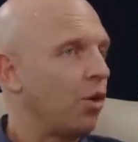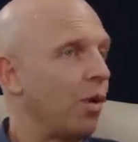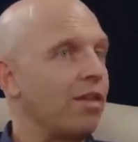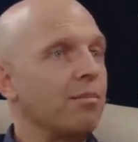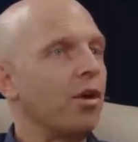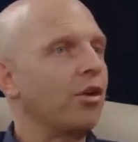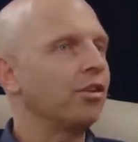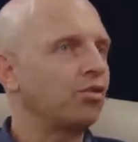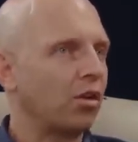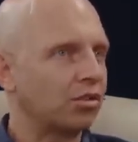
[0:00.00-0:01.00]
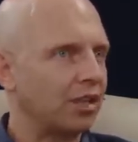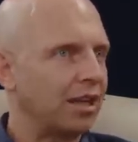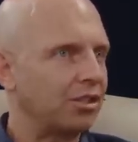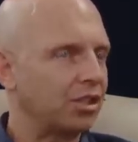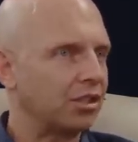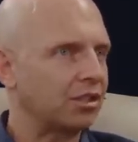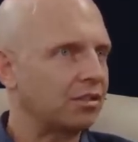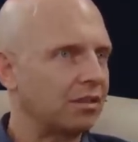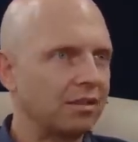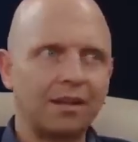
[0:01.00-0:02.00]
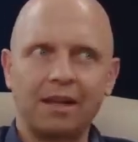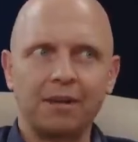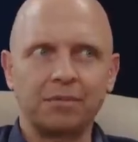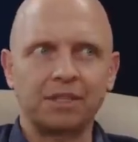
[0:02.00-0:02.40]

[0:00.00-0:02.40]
where the modern translations um,